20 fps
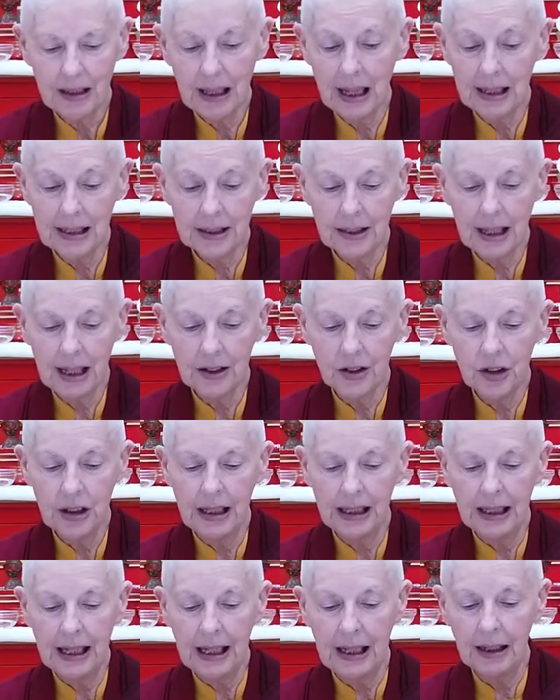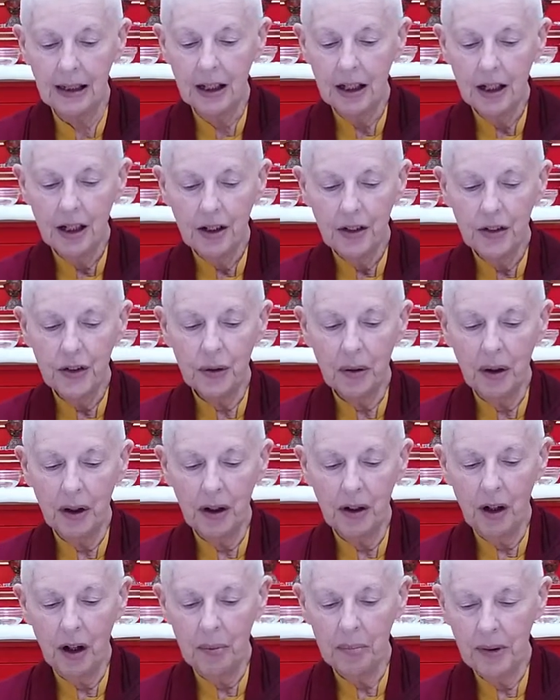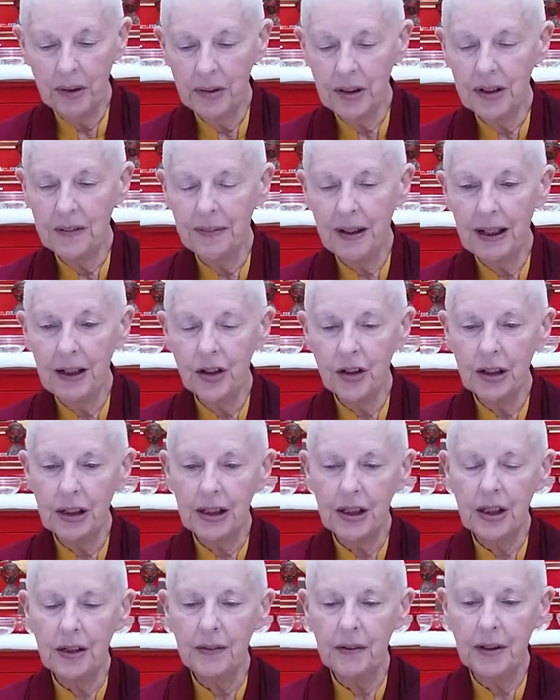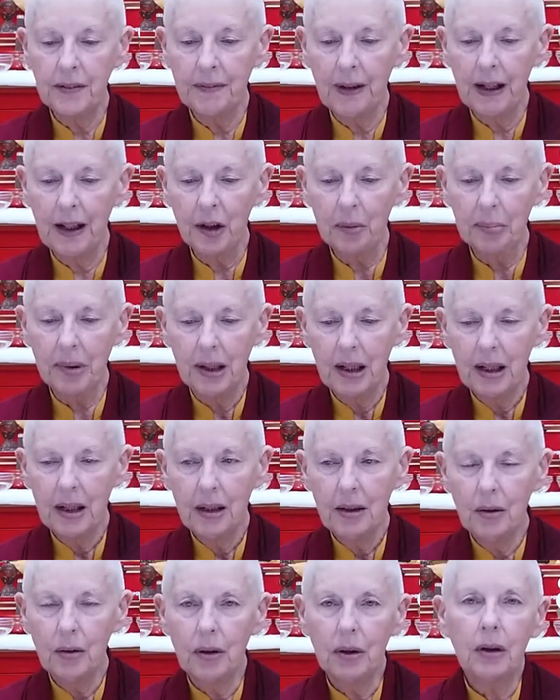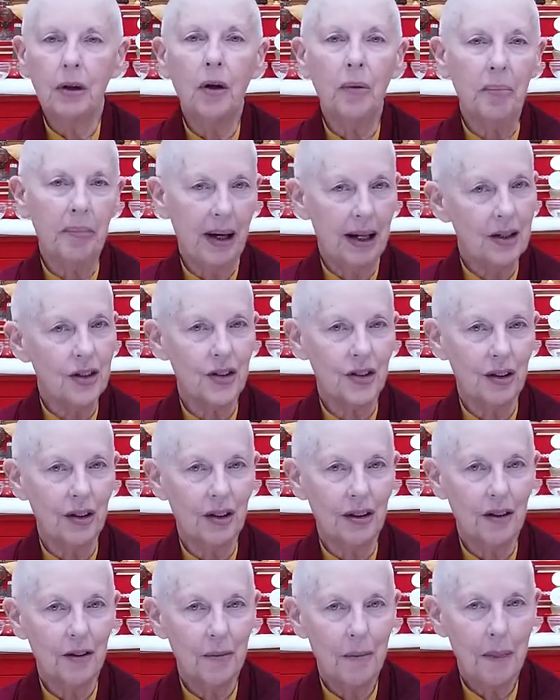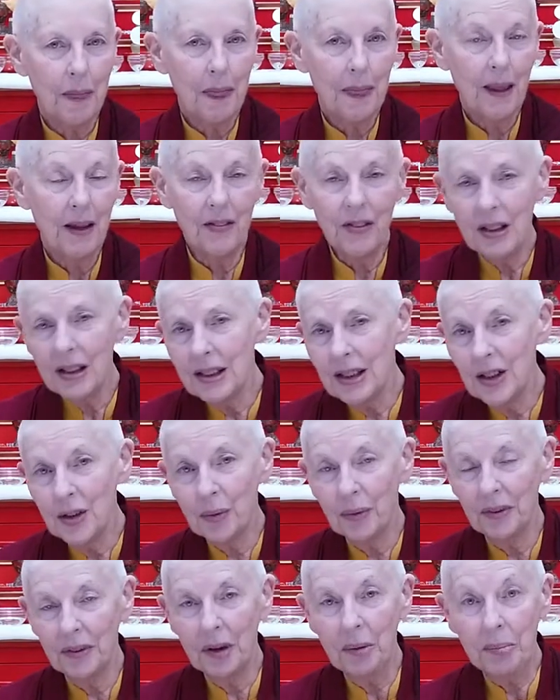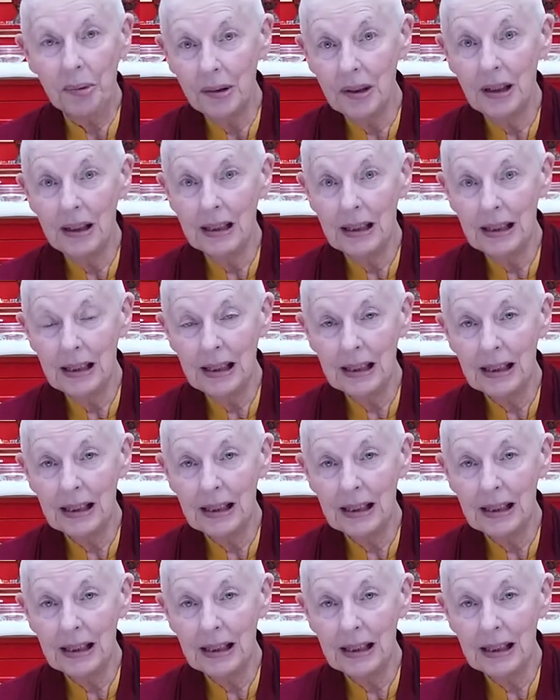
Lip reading: That's actually key to our motivation, is to develop compassion. This is what the Buddha did,